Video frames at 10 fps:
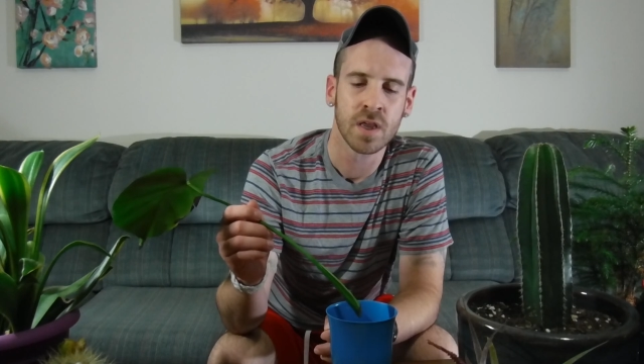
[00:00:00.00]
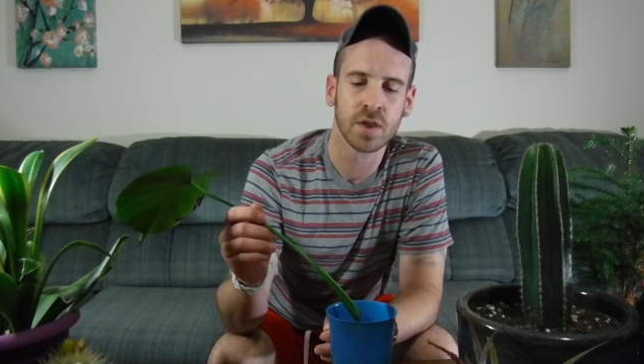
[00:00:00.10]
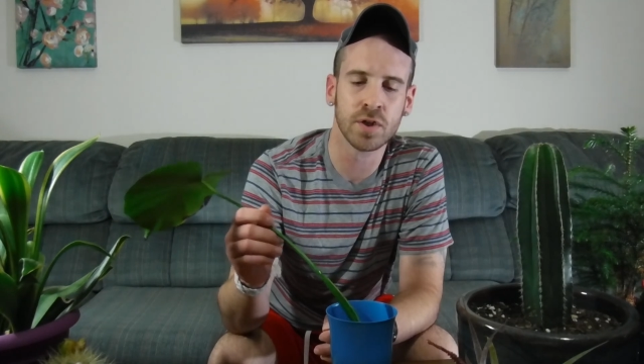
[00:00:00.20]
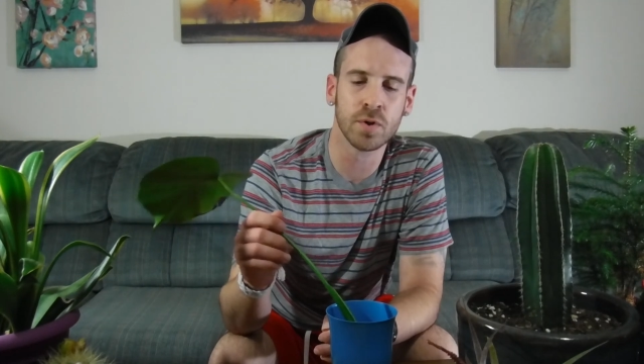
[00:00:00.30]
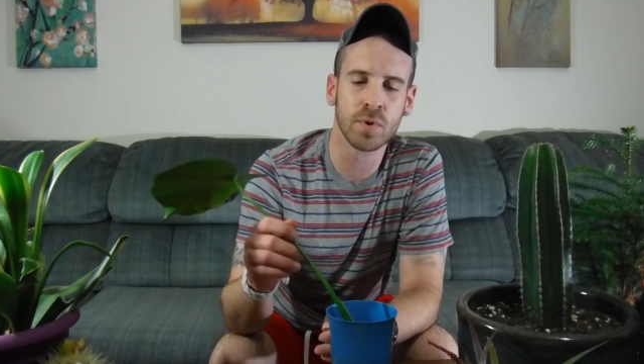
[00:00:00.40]

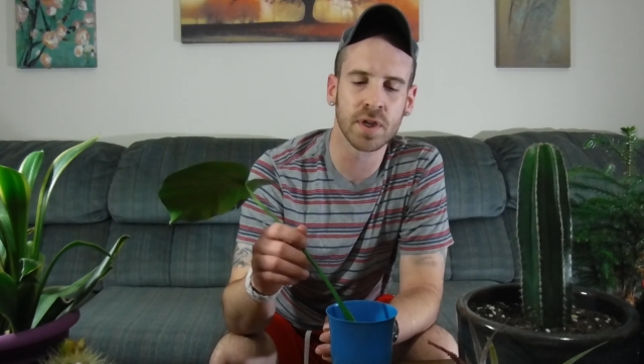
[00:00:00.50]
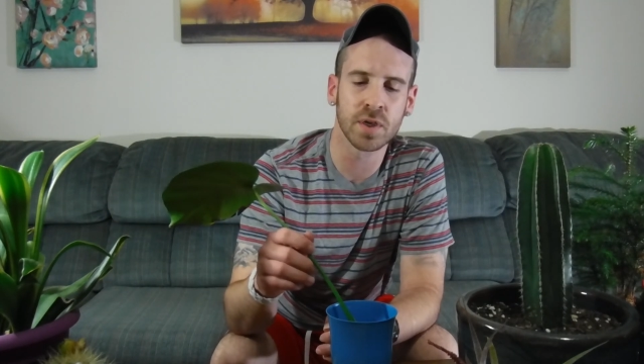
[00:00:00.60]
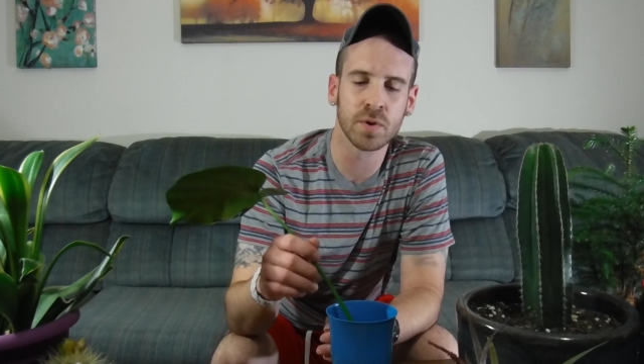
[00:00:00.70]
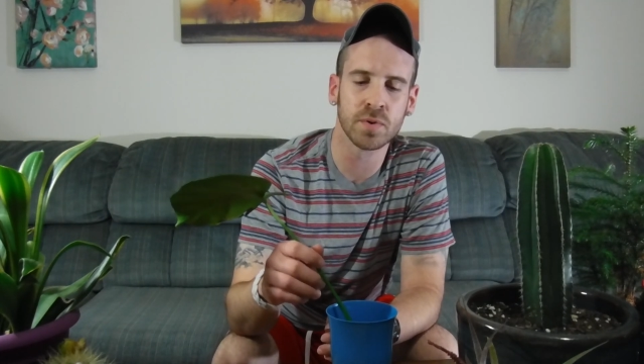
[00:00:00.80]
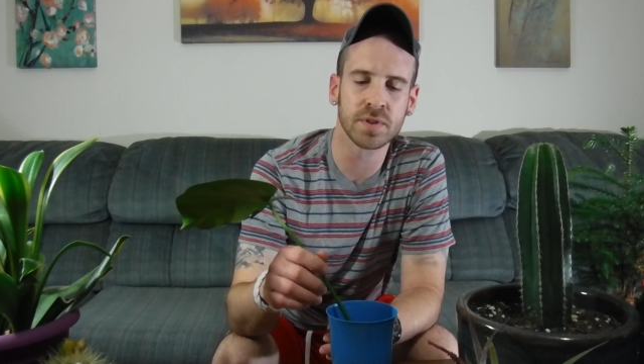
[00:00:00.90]
you do want to
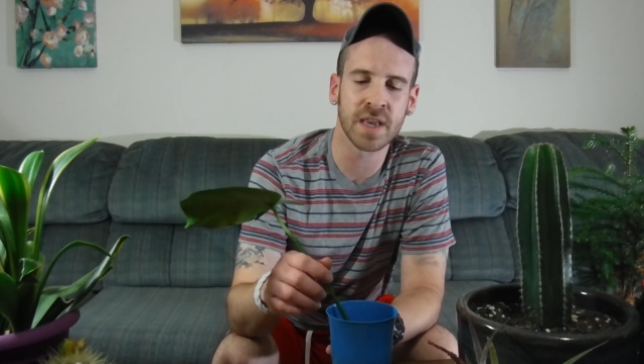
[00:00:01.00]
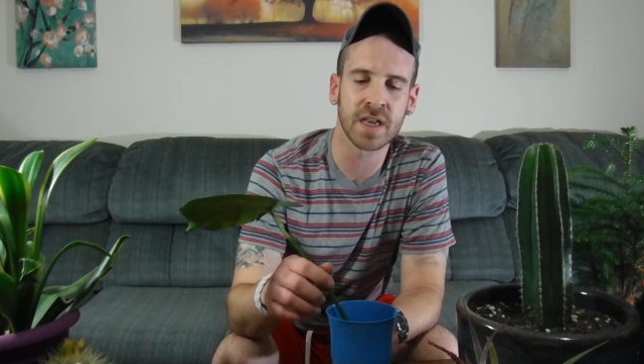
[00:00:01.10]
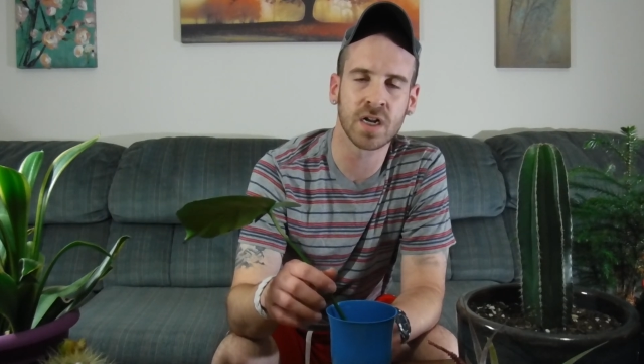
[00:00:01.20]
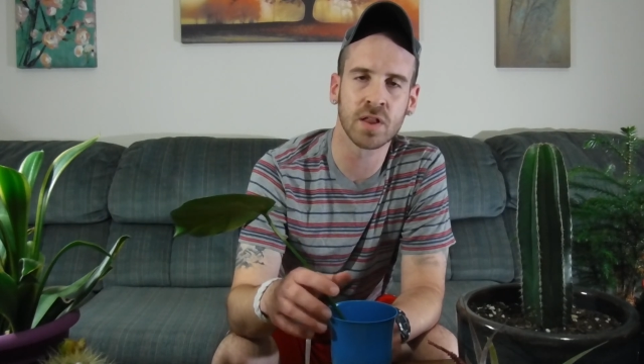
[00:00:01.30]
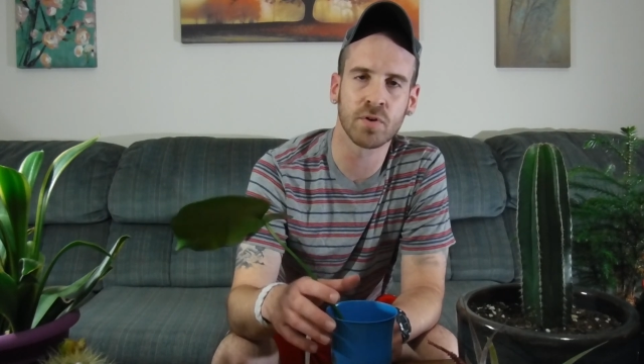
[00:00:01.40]
use a
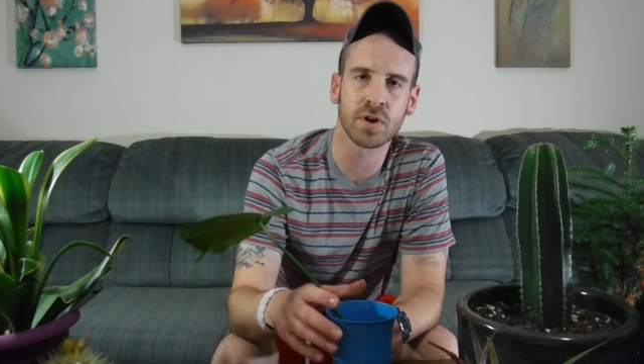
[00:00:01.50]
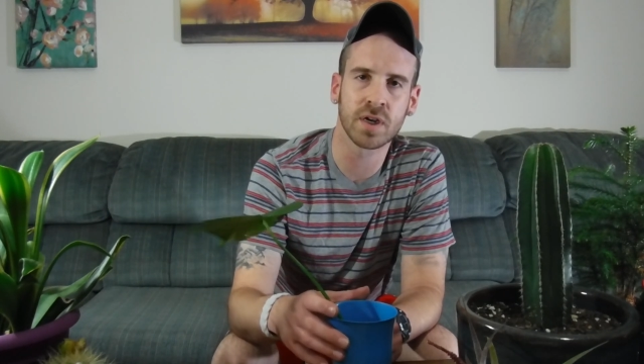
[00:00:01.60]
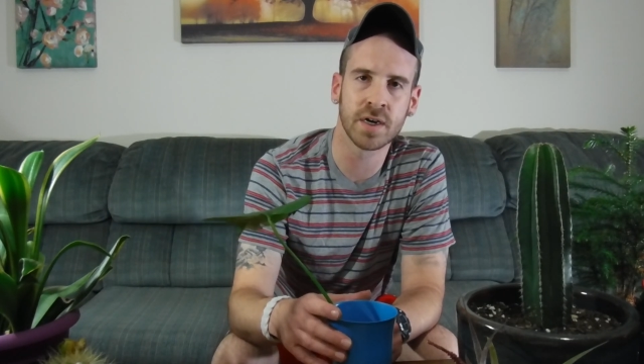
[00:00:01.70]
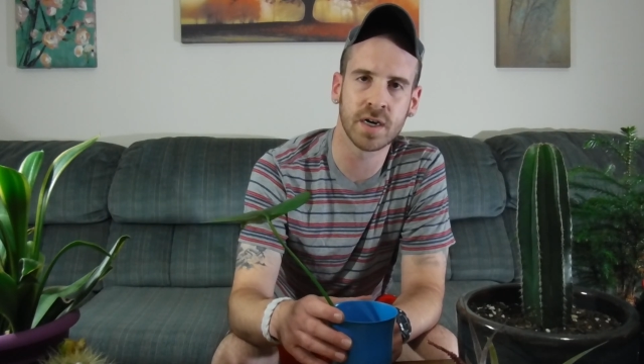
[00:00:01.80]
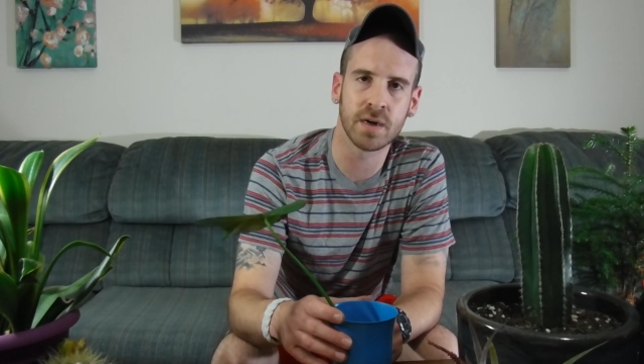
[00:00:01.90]
colored
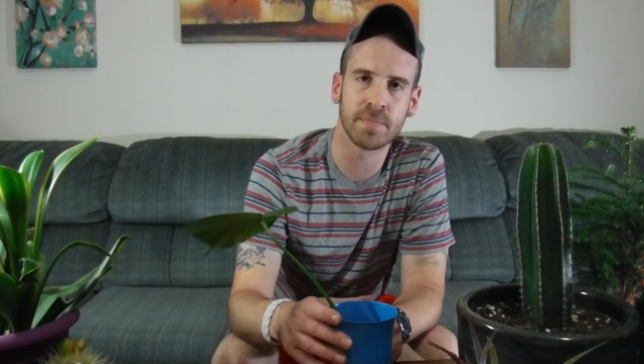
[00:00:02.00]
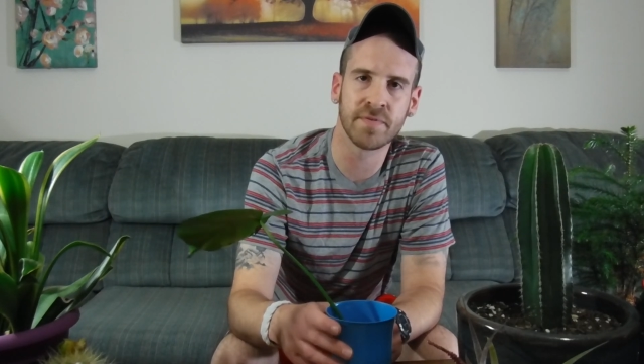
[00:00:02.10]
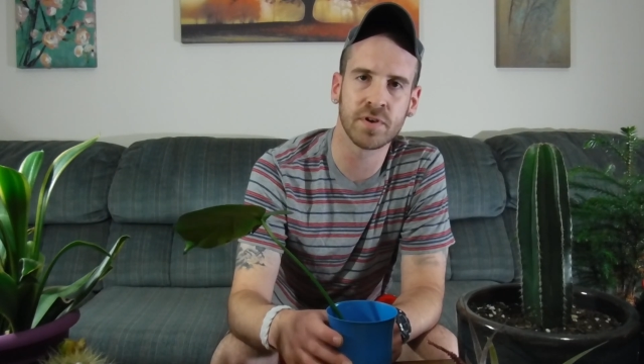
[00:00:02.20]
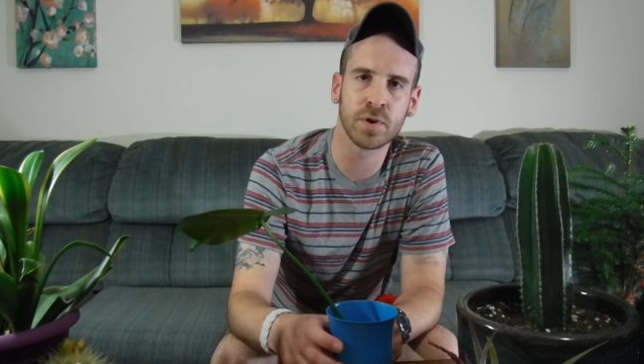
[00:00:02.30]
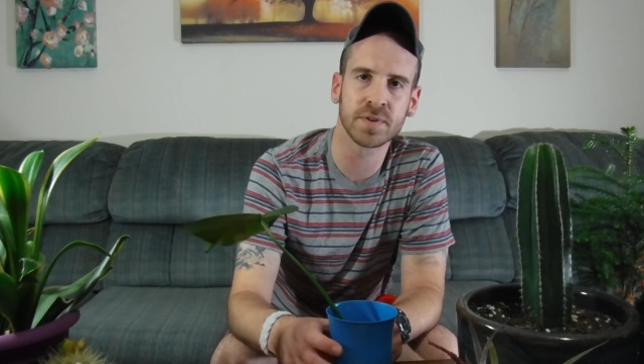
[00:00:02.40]
cup.
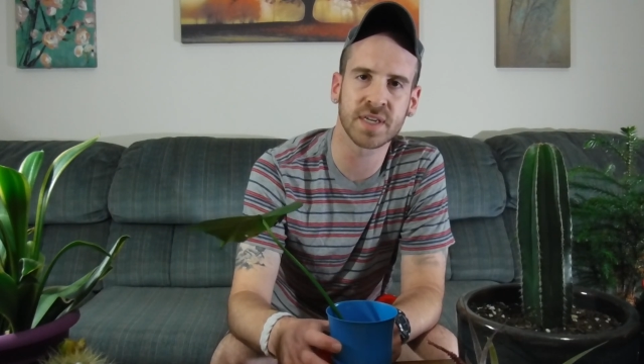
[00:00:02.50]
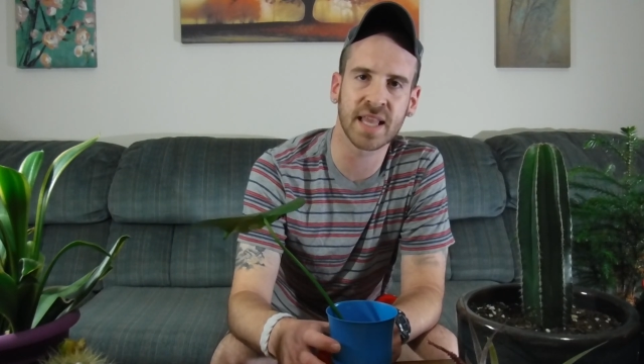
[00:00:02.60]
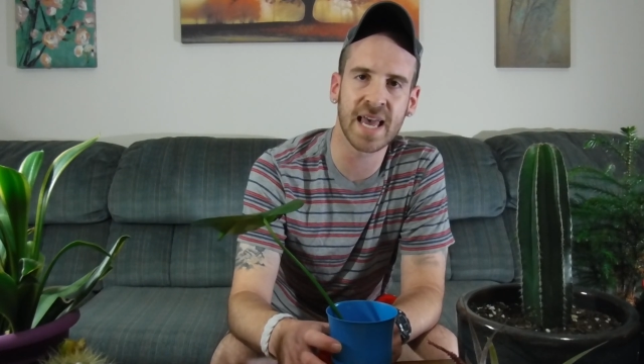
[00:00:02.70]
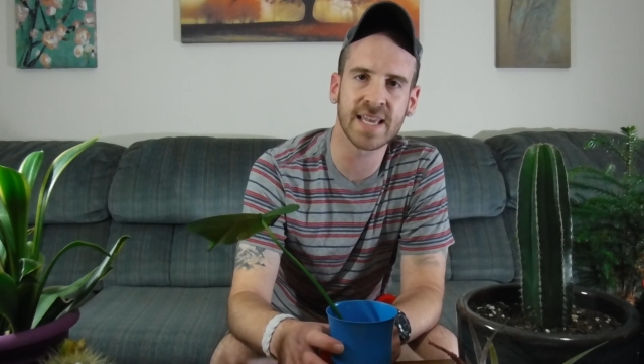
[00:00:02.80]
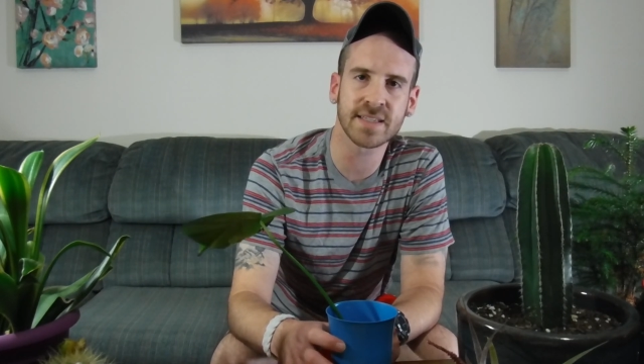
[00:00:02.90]
If you use a
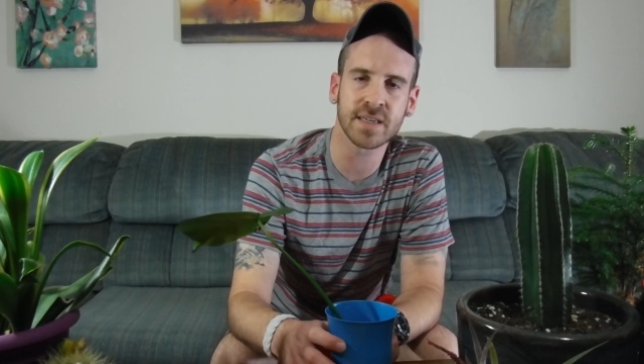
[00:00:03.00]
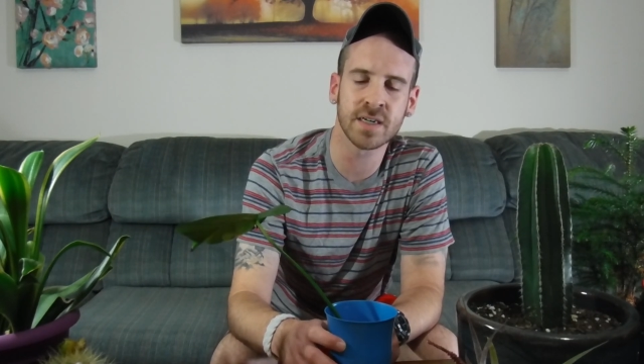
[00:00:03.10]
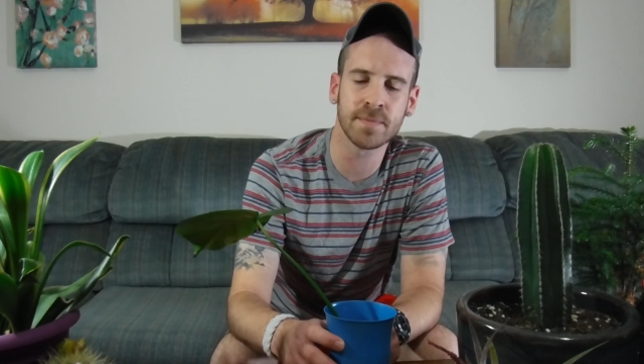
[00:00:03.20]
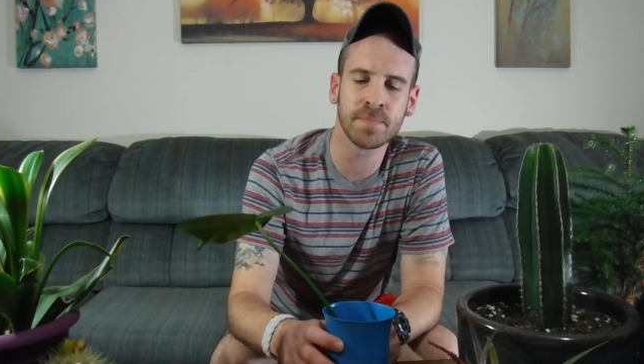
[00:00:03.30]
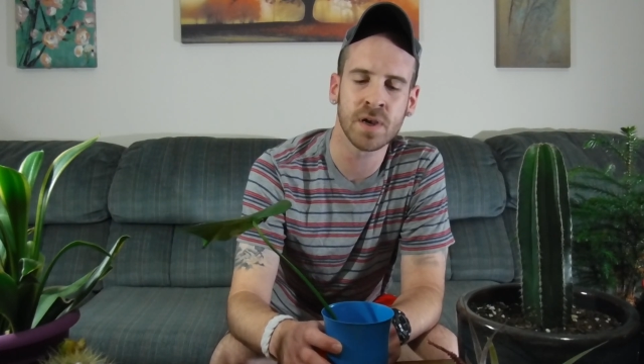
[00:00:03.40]
glass
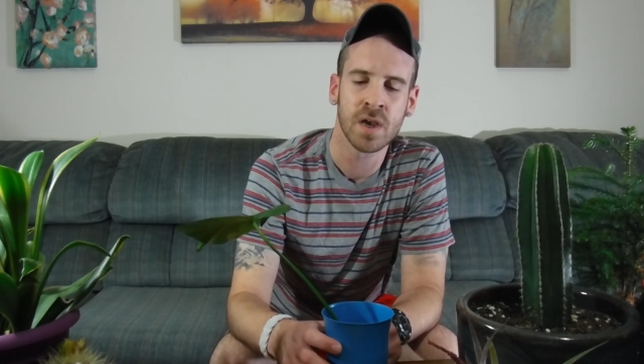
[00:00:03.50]
cup,